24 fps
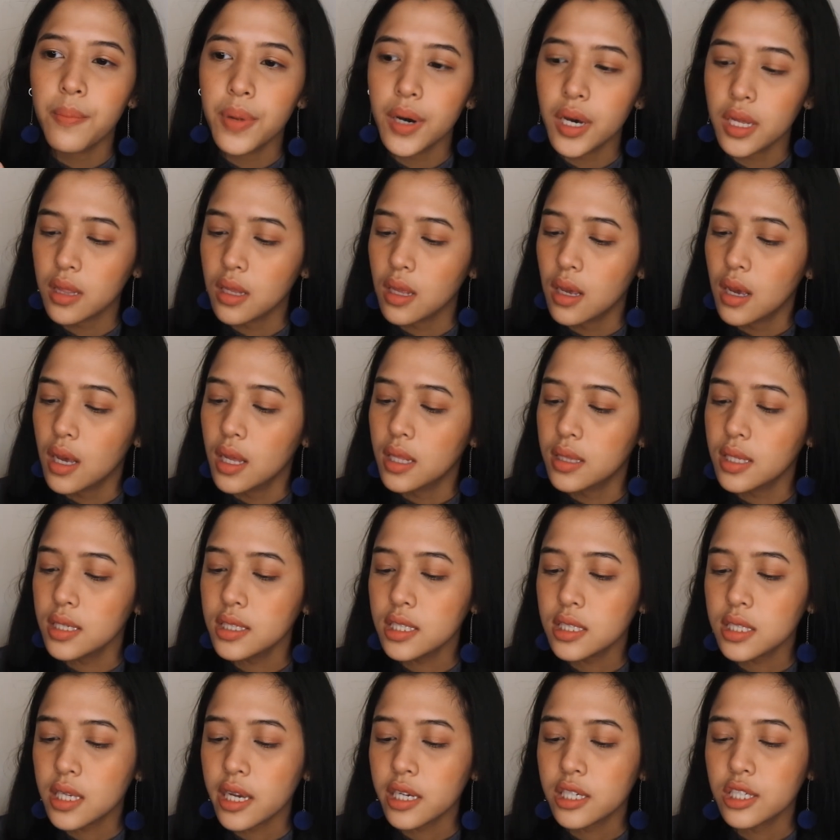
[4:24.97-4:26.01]
But
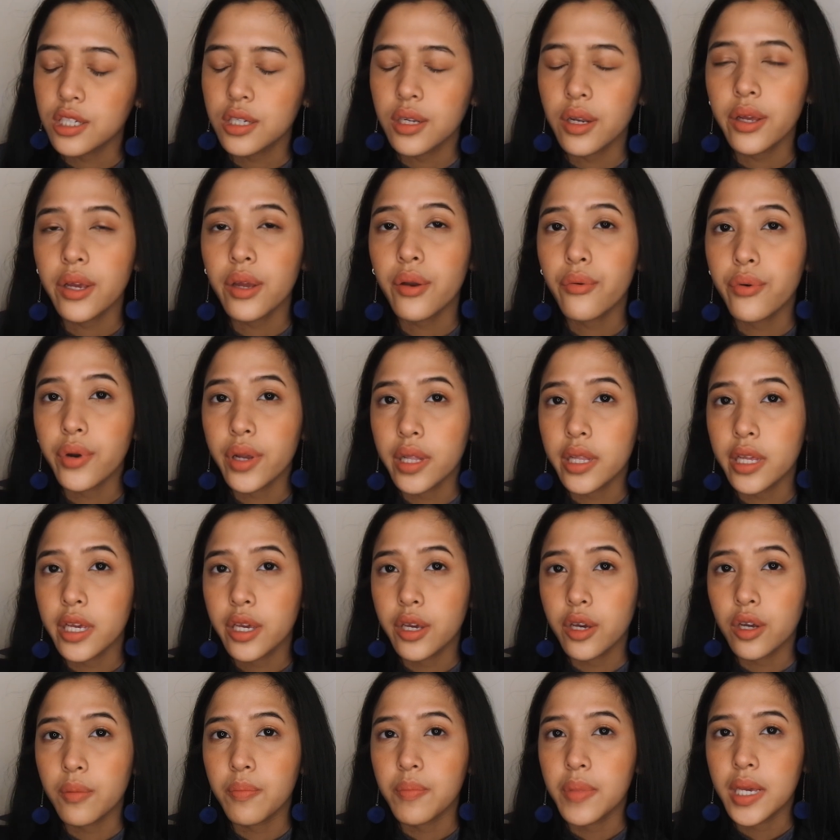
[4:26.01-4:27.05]
this is actually really
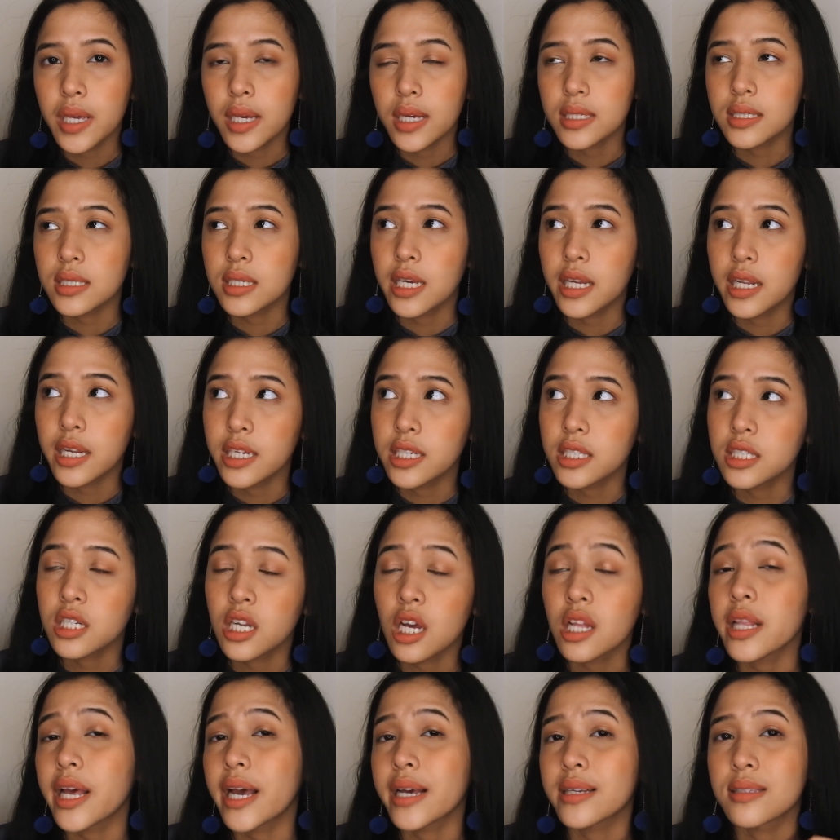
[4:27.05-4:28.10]
good because it is
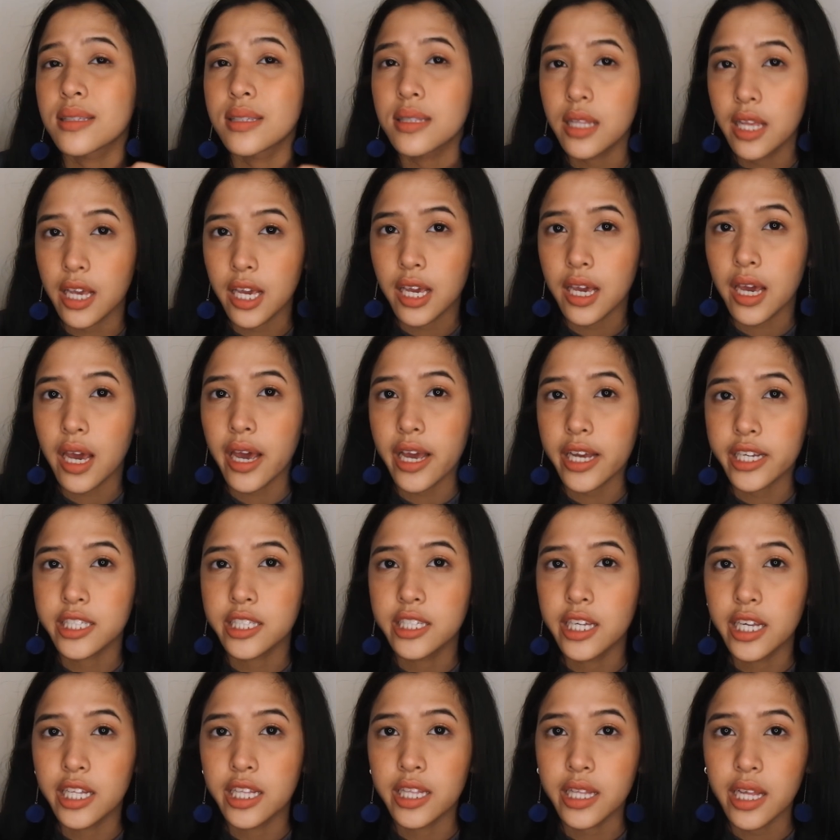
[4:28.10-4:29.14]
not as thick as
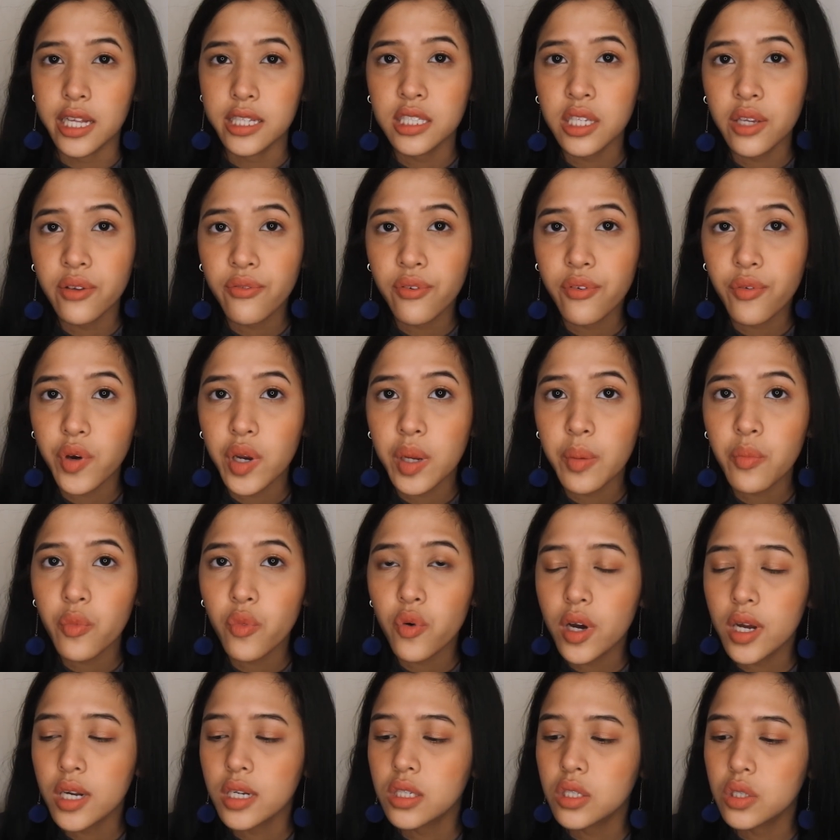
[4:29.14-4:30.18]
the intensive cream
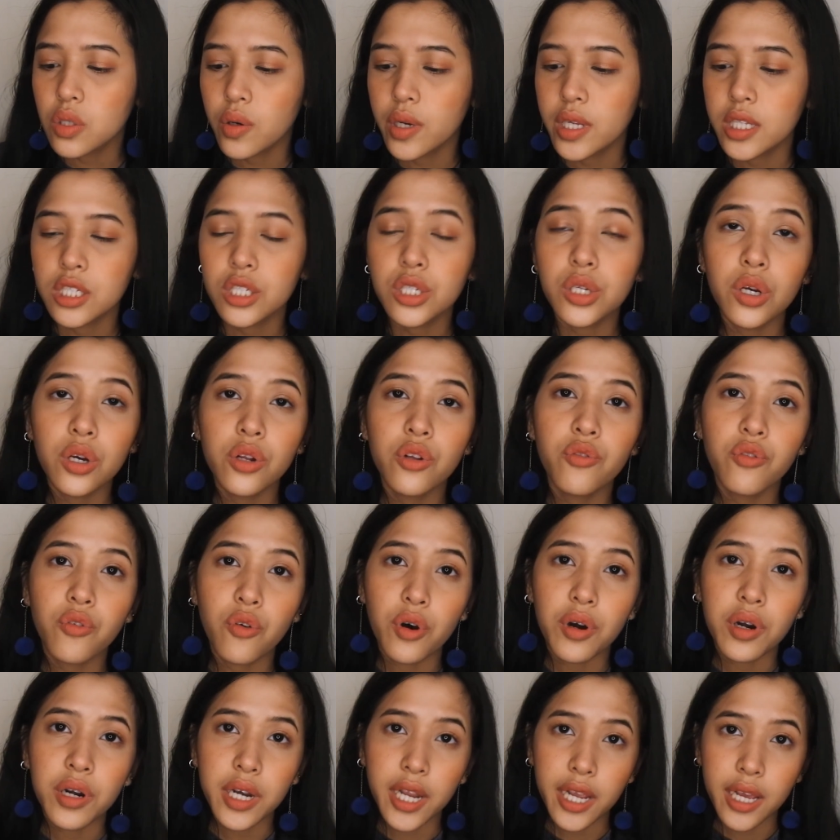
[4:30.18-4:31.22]
one, so it's good
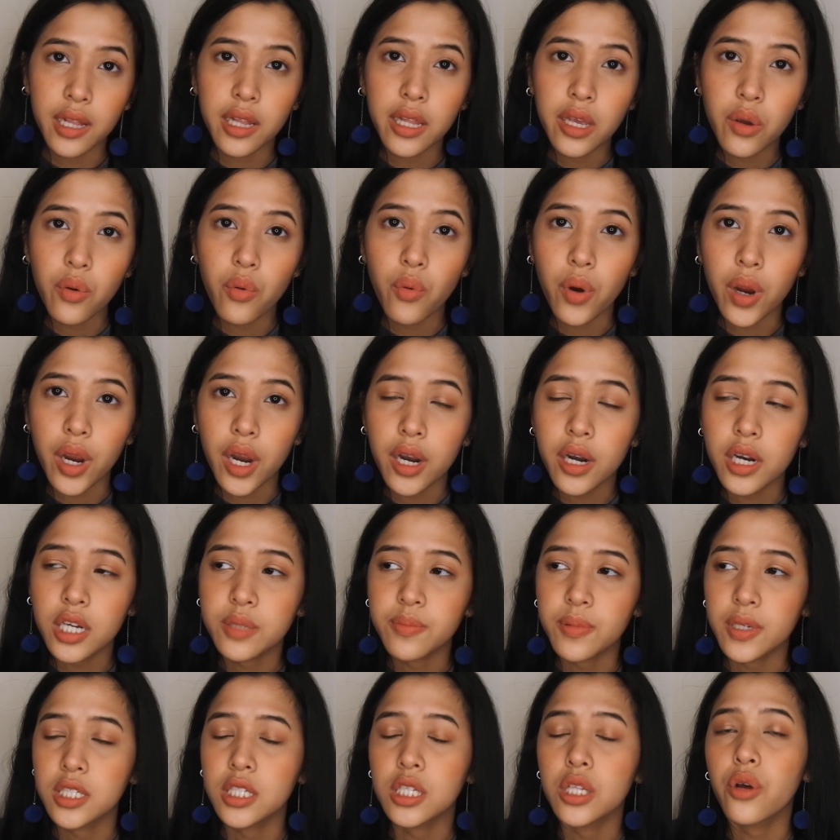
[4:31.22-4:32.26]
for daily wear,
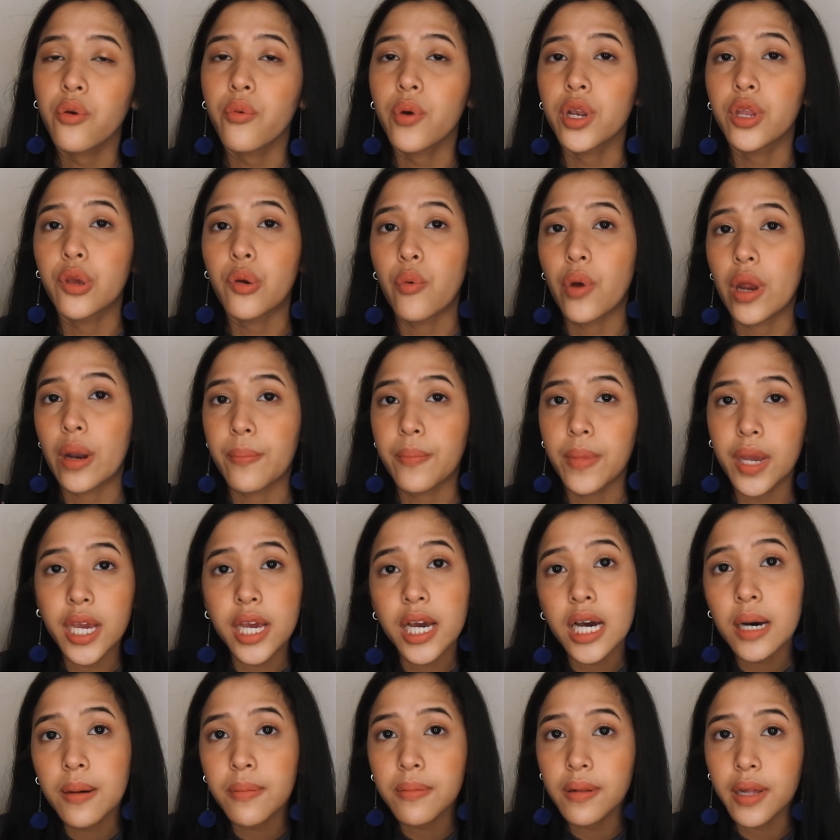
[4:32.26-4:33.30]
especially when you wear
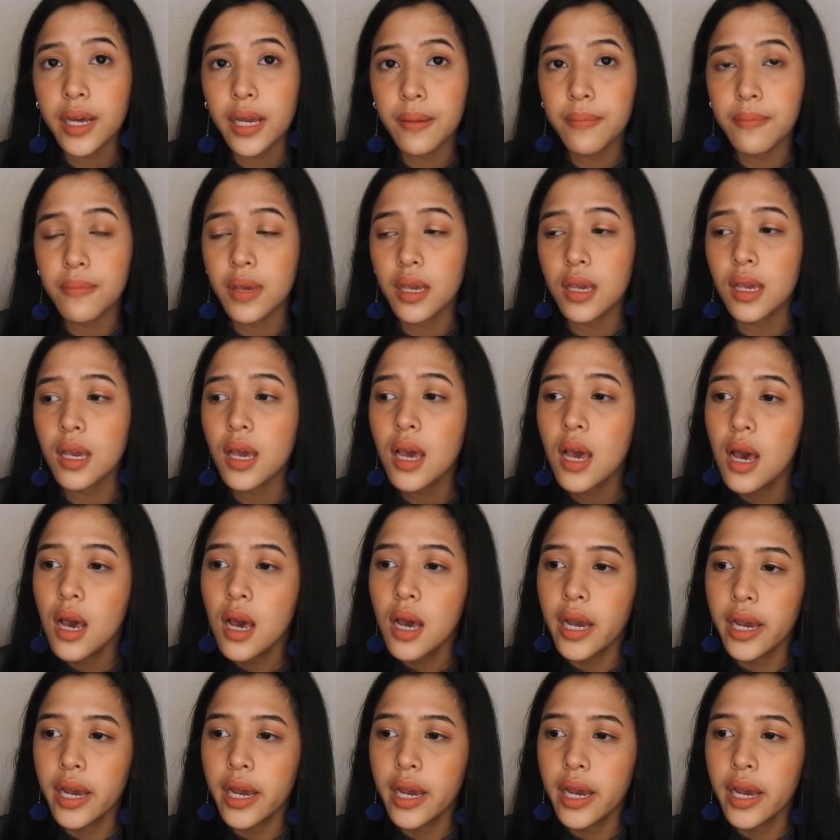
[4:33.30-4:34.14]
makeup like me.